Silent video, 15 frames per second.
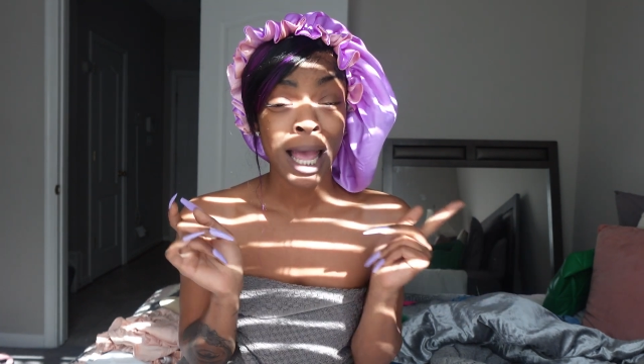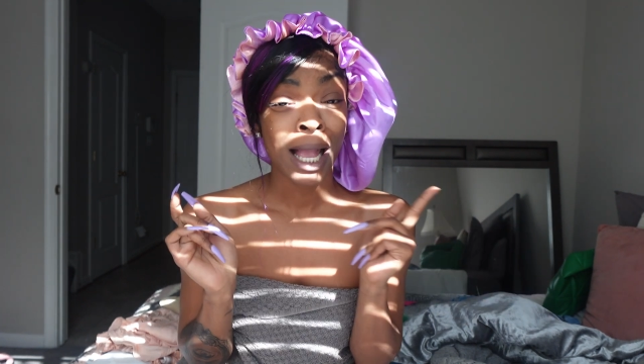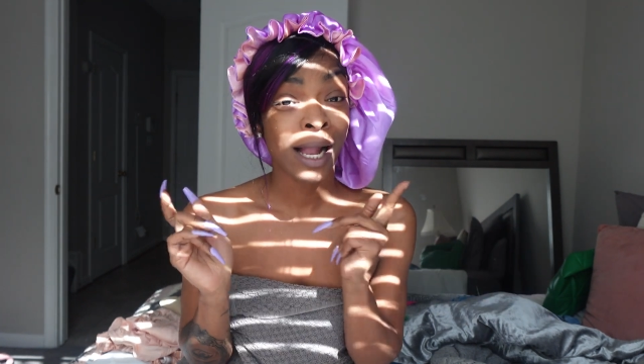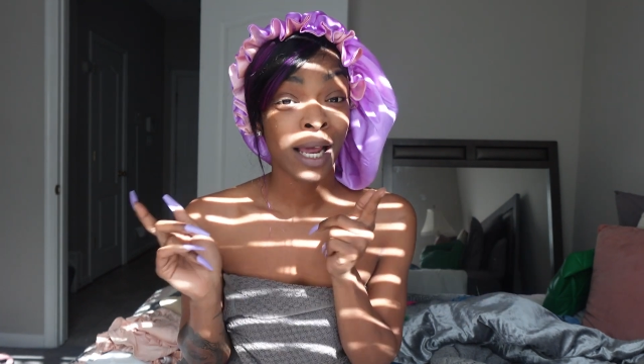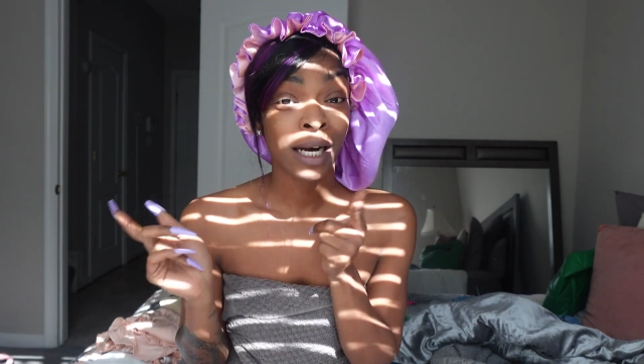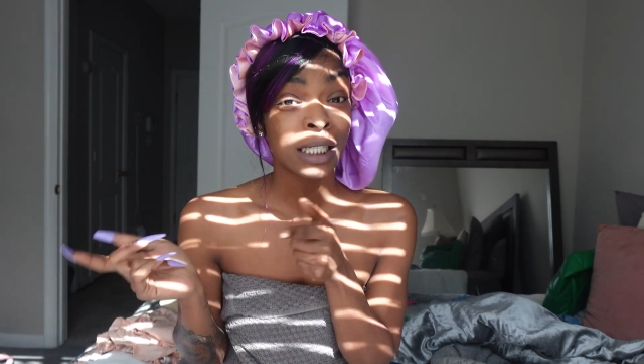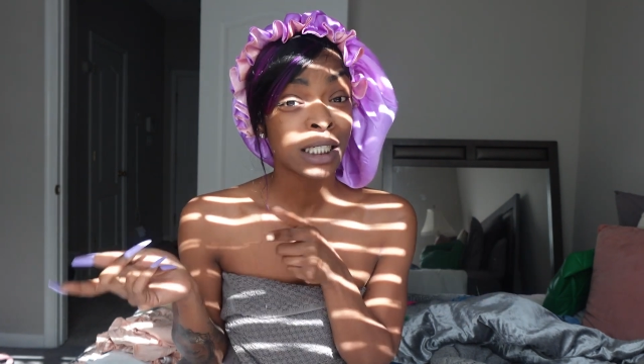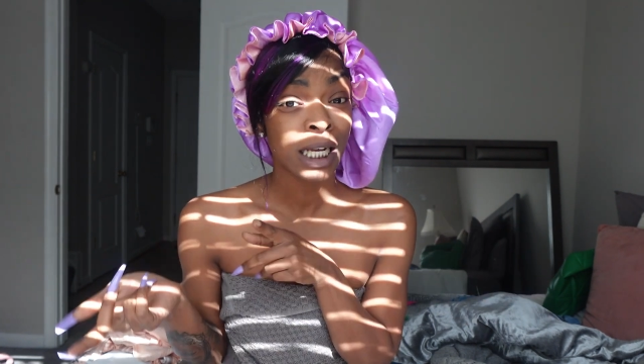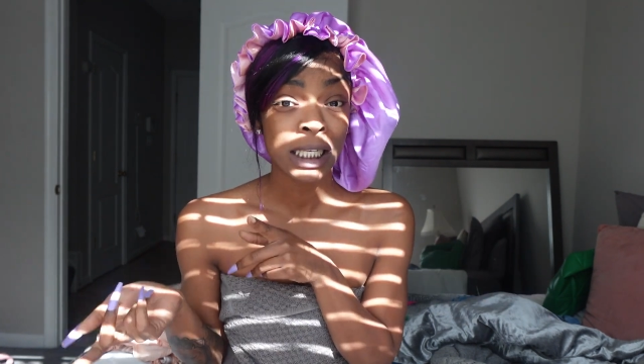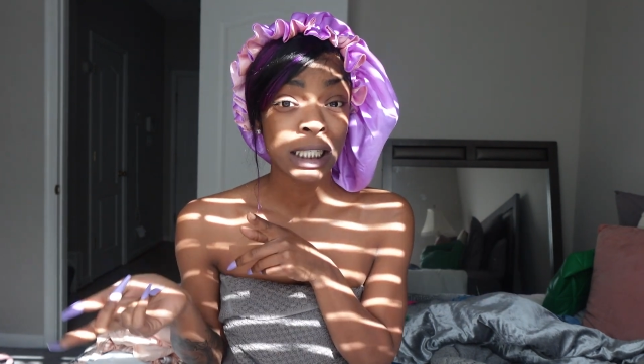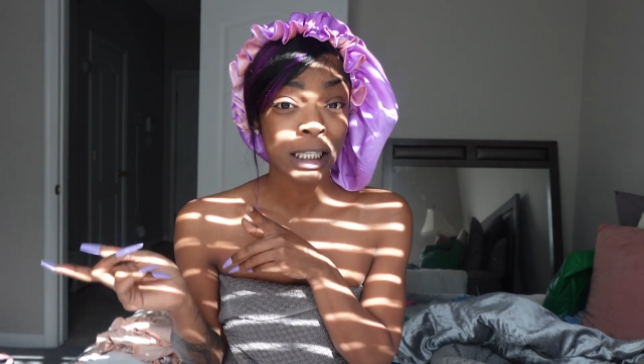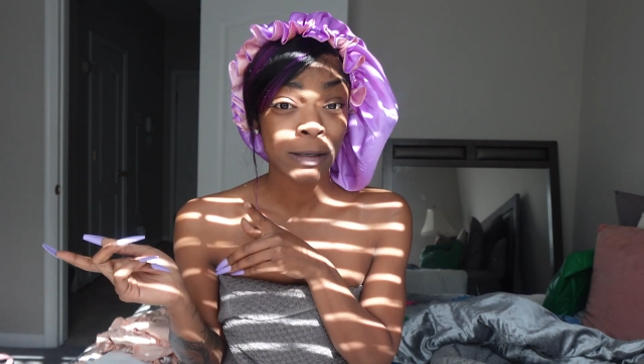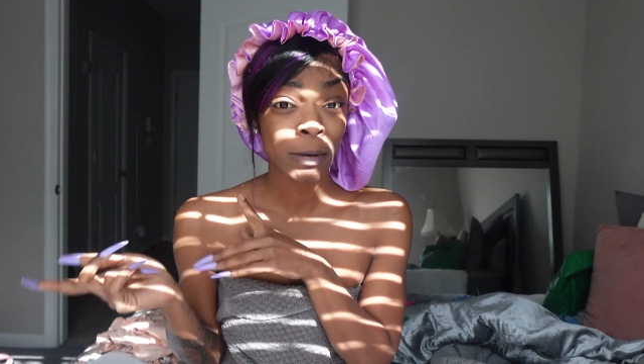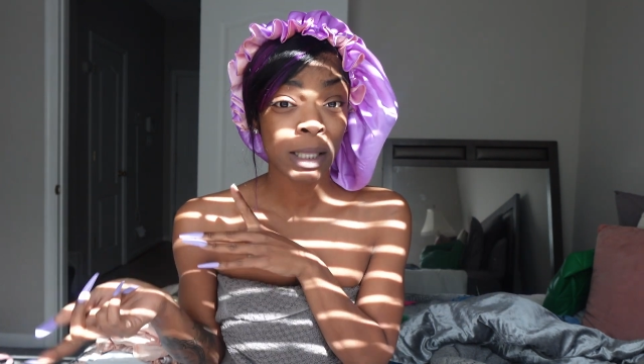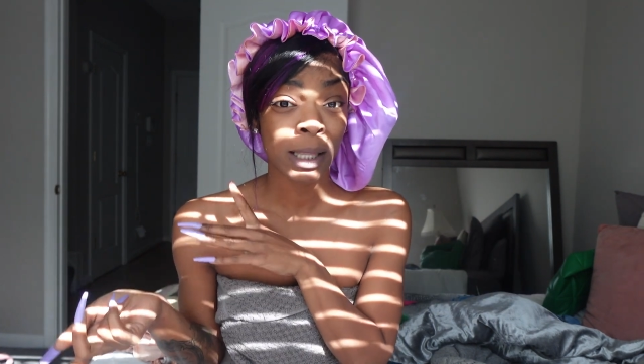got a chance
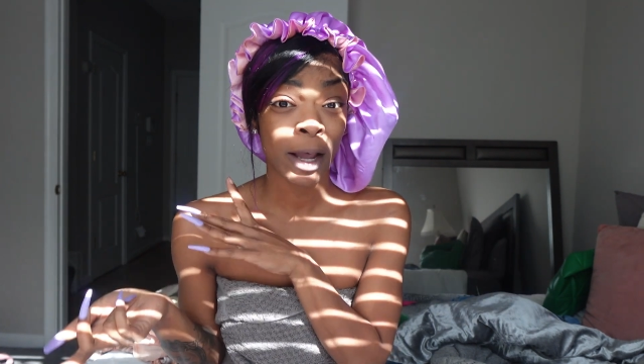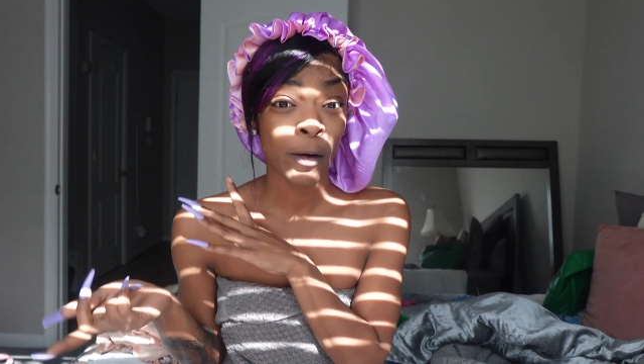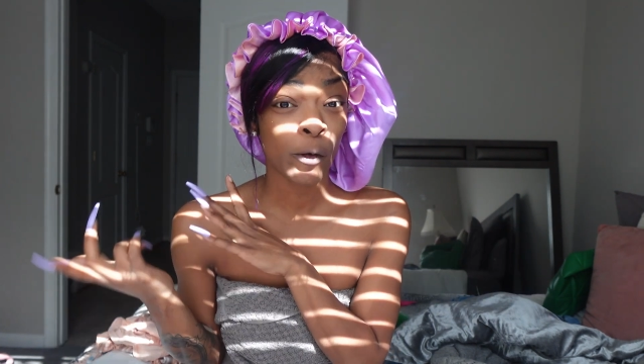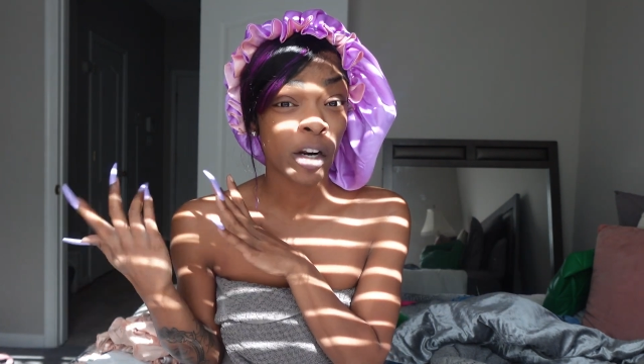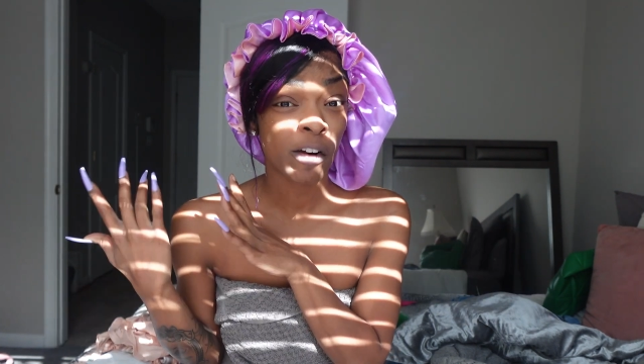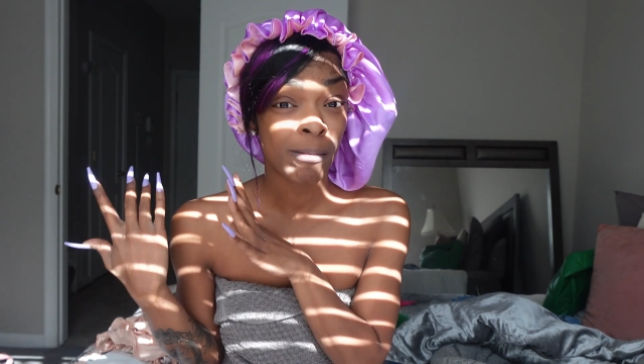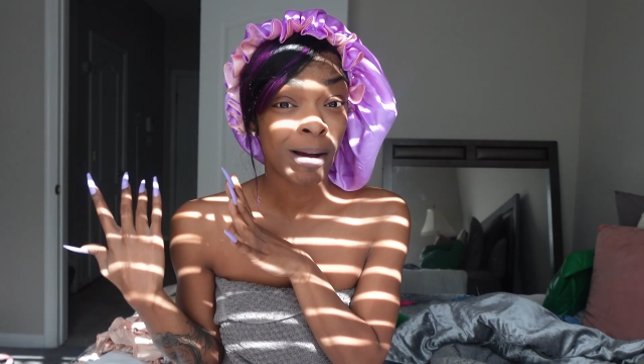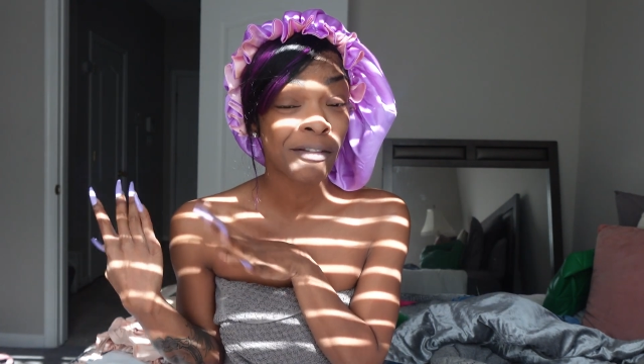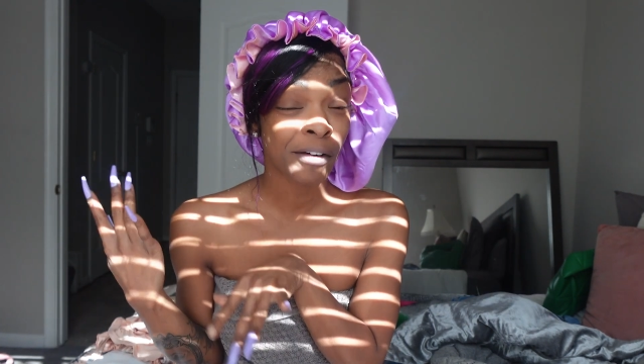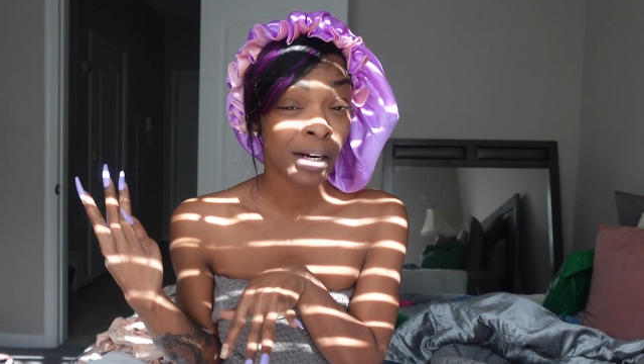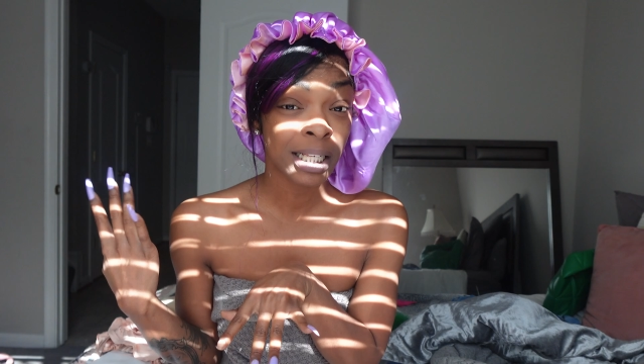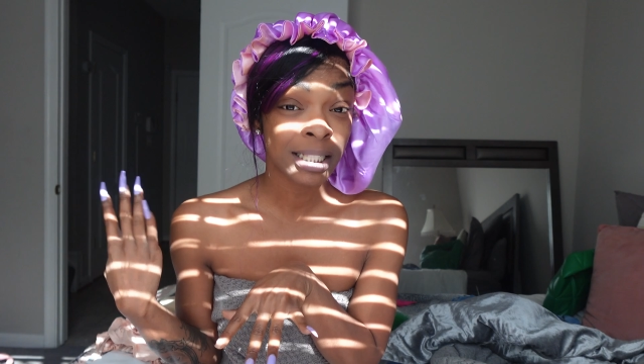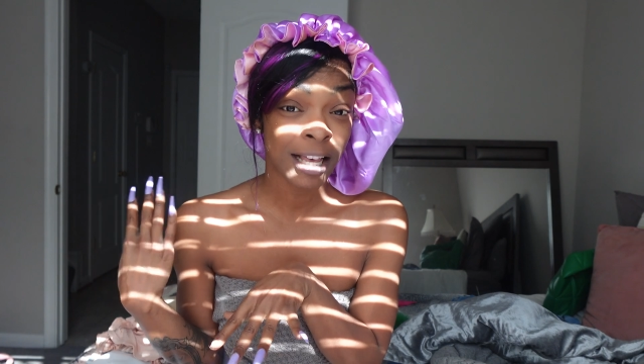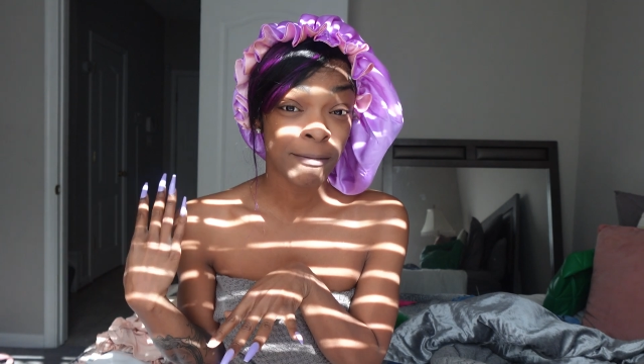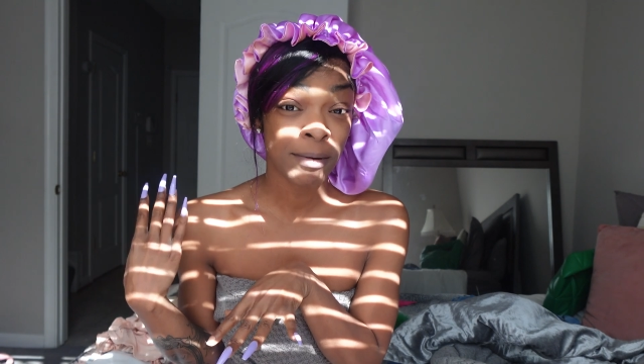to meet like one of my
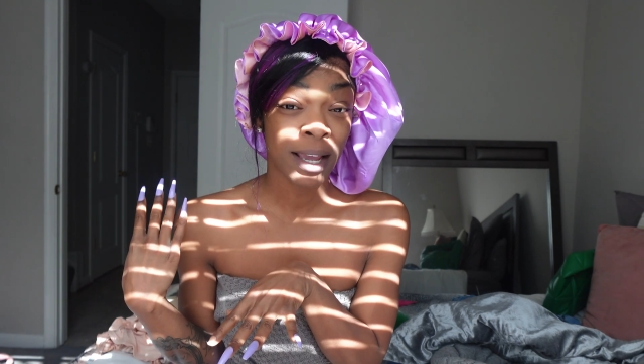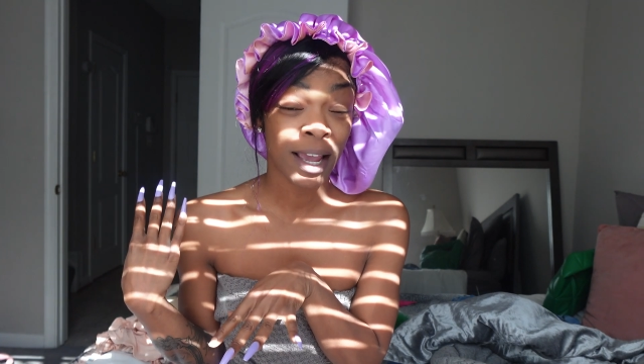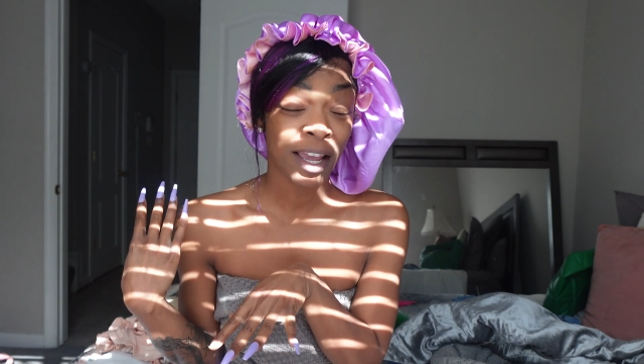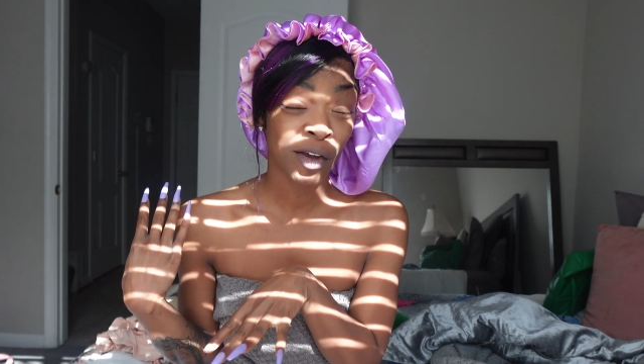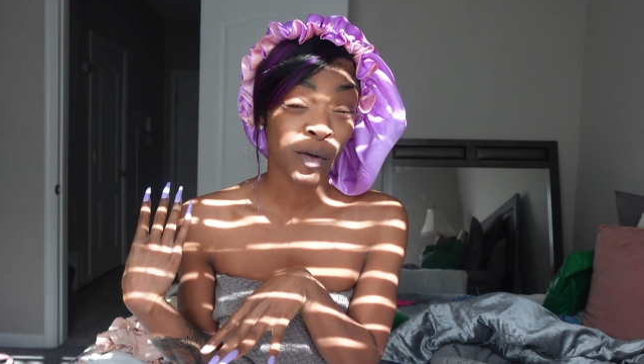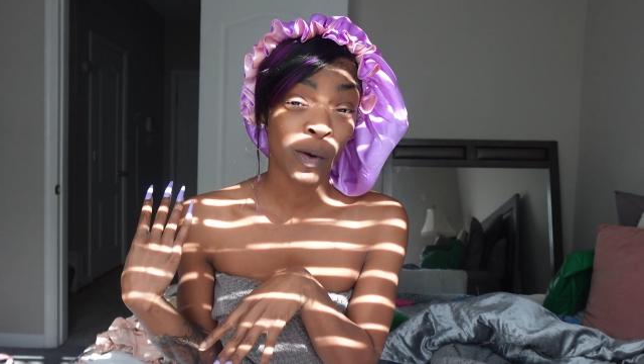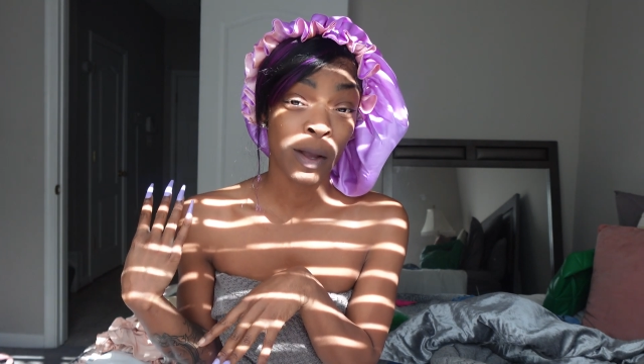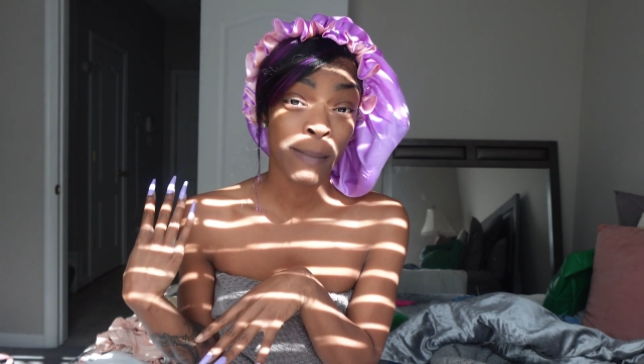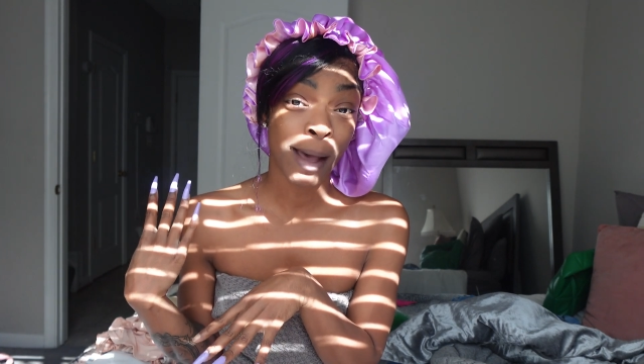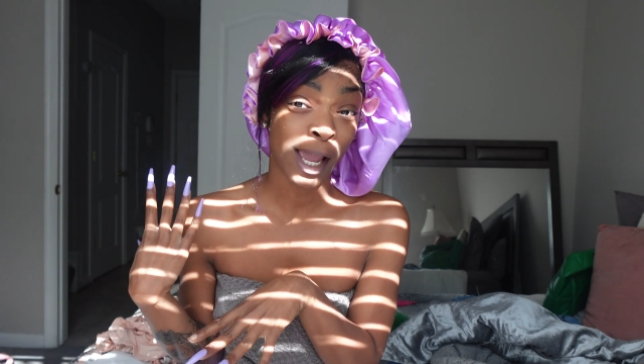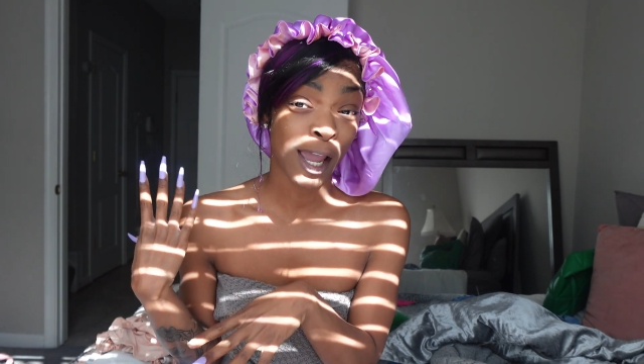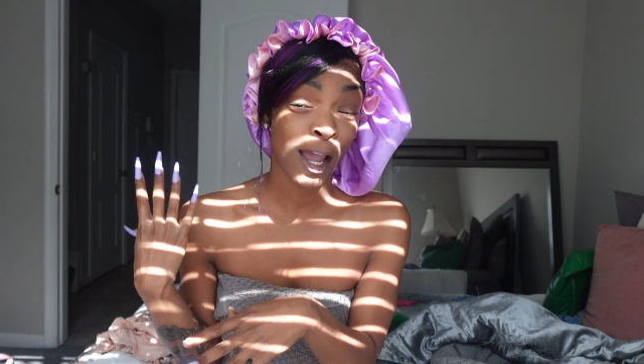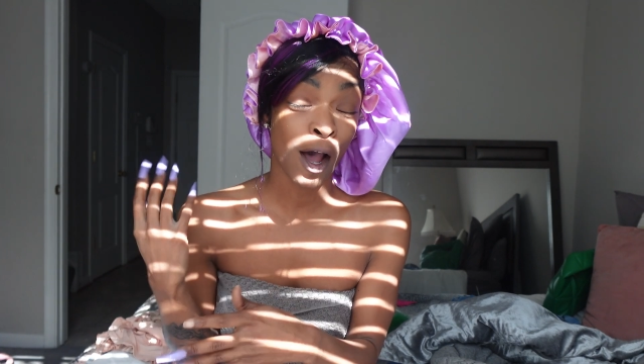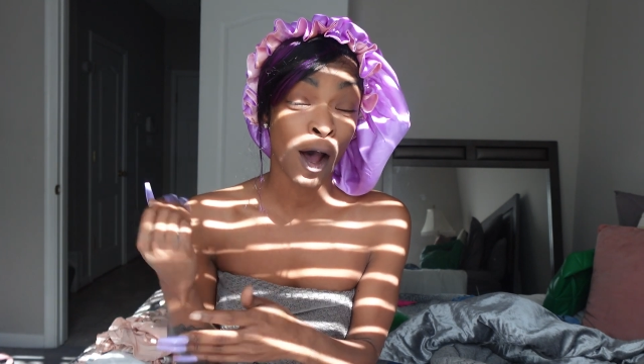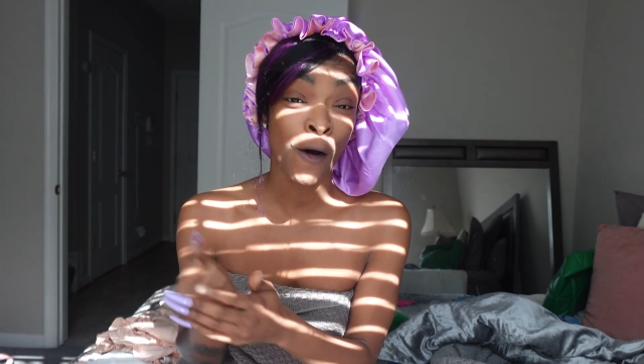friends I be hanging with back
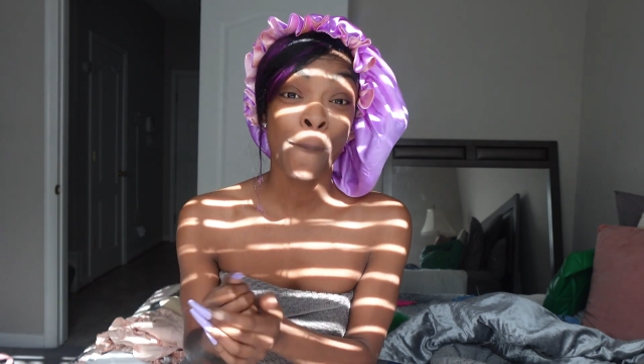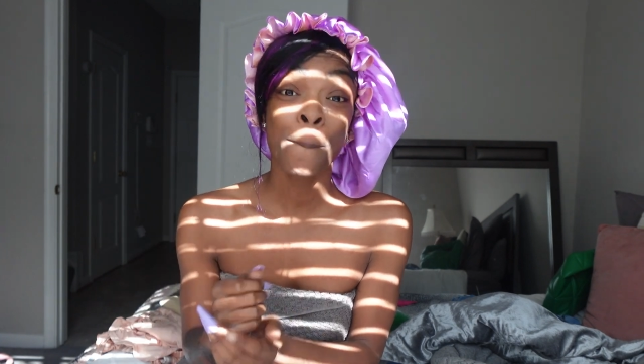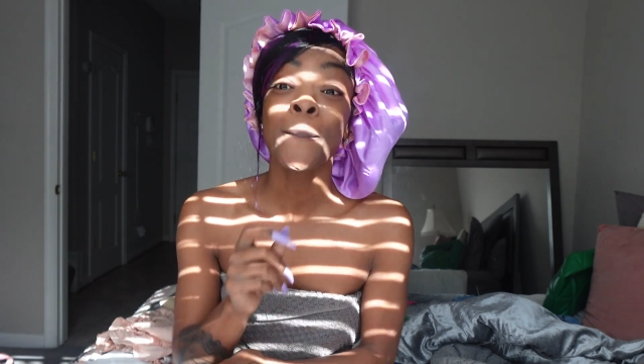at home.